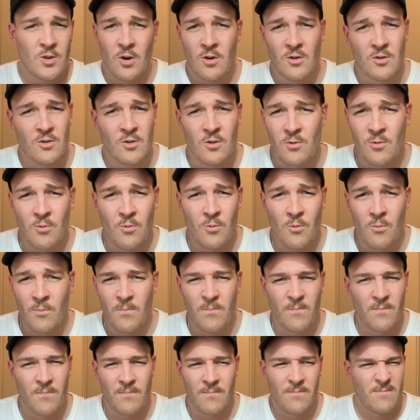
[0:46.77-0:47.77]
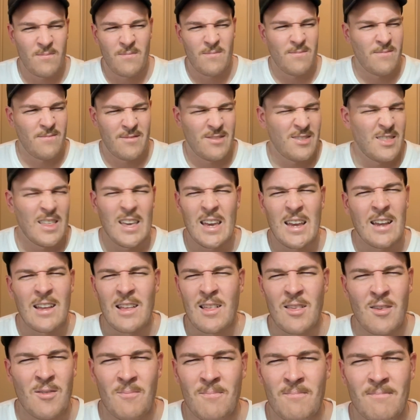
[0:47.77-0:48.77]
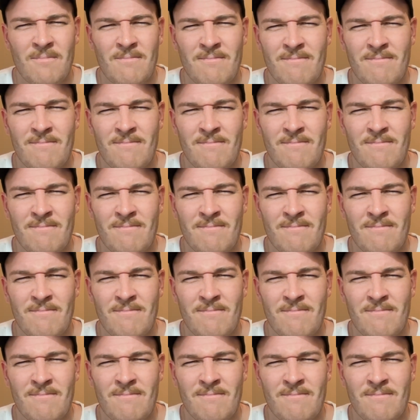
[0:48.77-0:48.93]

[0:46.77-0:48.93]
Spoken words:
Doctor Who things.